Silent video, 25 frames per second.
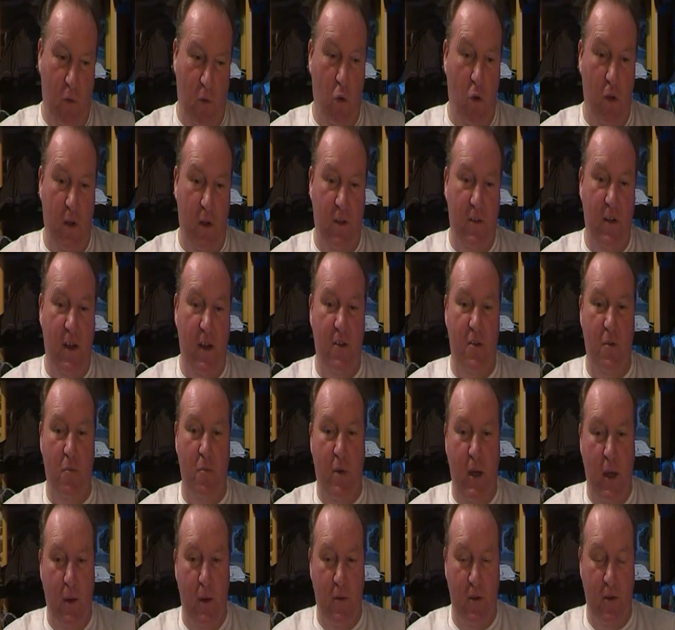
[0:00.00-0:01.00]
for all
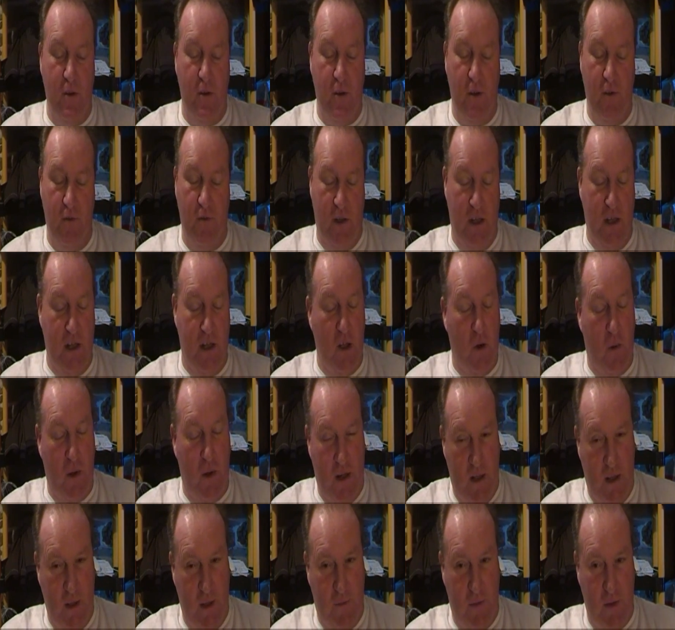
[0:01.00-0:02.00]
intents and purposes, if you
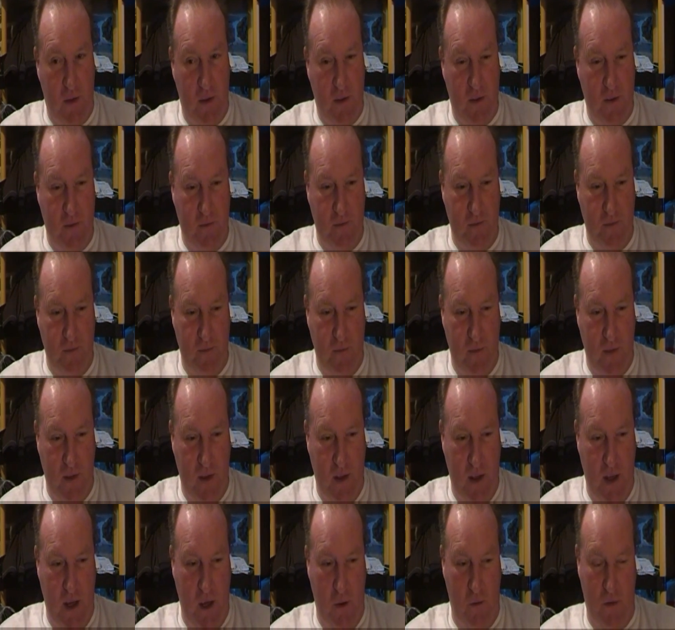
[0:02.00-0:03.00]
didn't know any different,
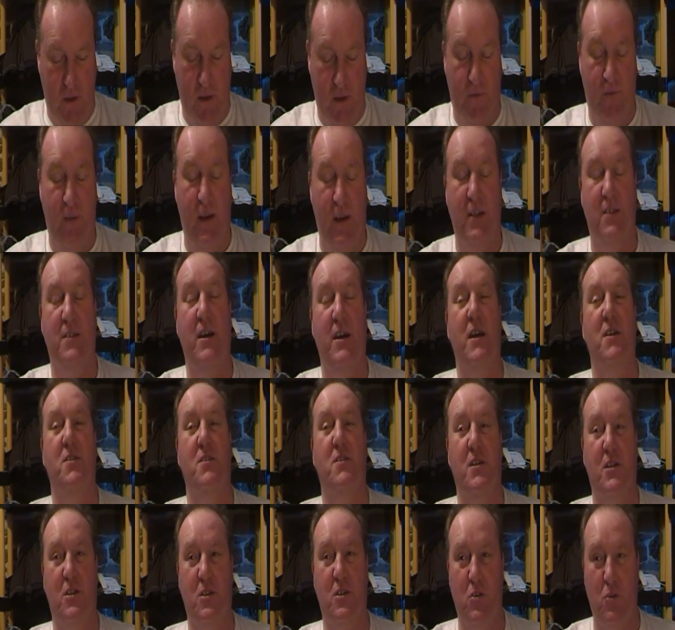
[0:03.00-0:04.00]
it was a
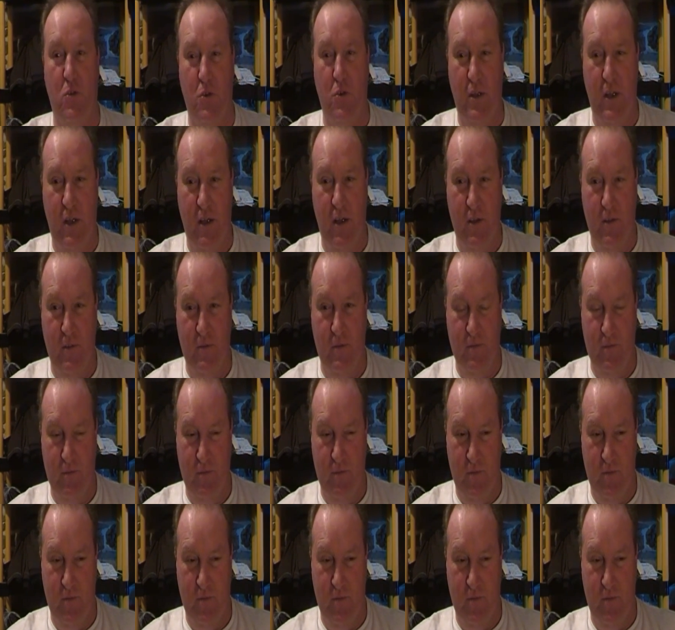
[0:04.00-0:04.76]
fantastic story,